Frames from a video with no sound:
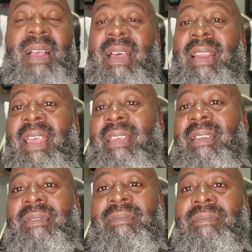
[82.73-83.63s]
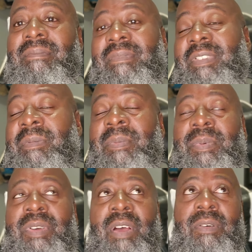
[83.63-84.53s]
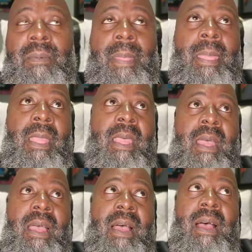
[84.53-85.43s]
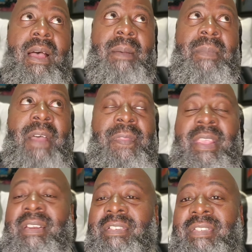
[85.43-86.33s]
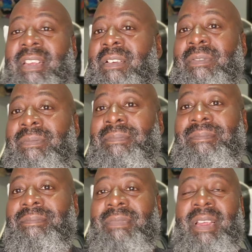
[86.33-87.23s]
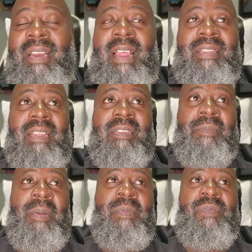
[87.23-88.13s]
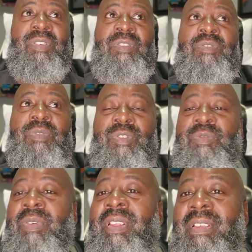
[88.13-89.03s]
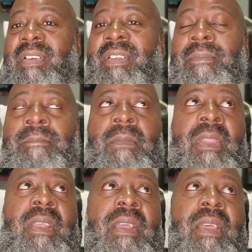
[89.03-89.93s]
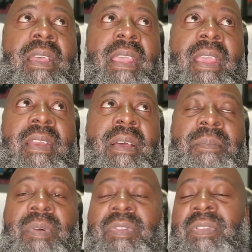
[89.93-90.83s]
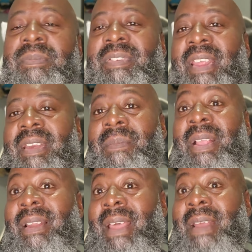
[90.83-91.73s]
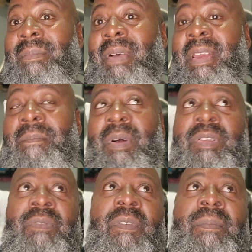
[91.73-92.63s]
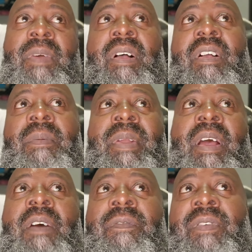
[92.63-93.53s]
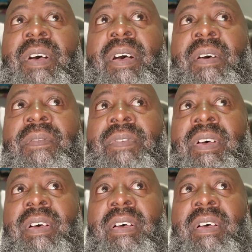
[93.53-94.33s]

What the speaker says: I like it. Some people don't. I think it'll sell. And I think the pay-per-views will do really good. And both of them stand to make a lot of money. Both of them are coming off of